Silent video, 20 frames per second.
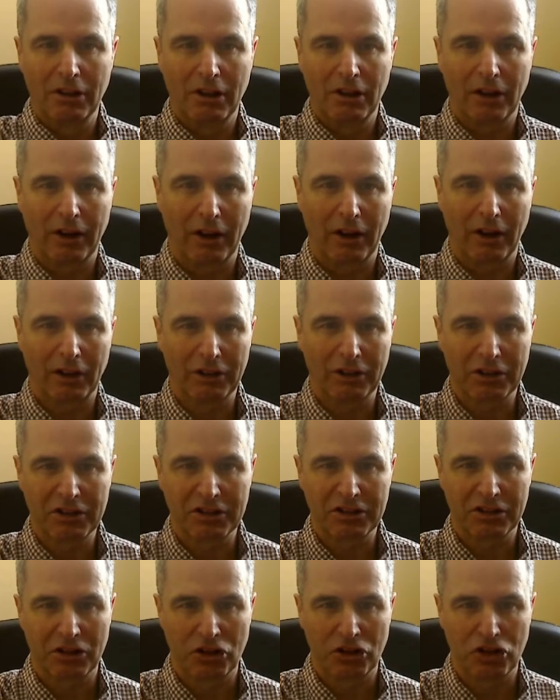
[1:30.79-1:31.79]
This is
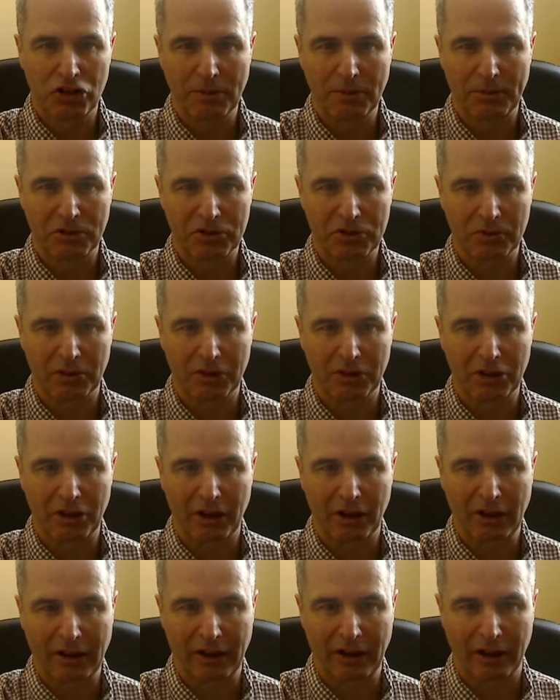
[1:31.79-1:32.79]
the cheapest one you
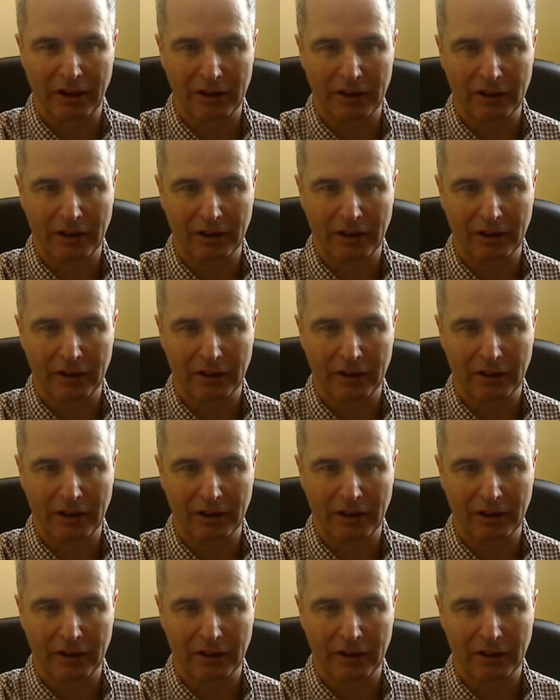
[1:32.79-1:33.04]
can get.